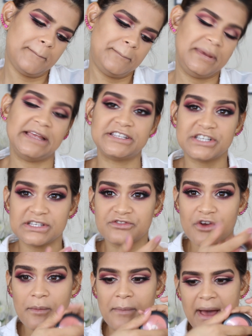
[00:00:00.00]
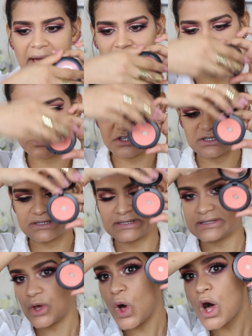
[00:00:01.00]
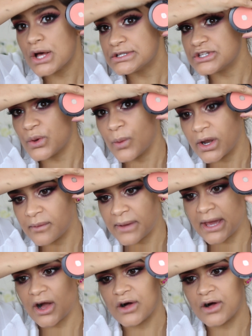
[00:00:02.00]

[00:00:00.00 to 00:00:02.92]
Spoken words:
Peaches from MAC, which is also one of my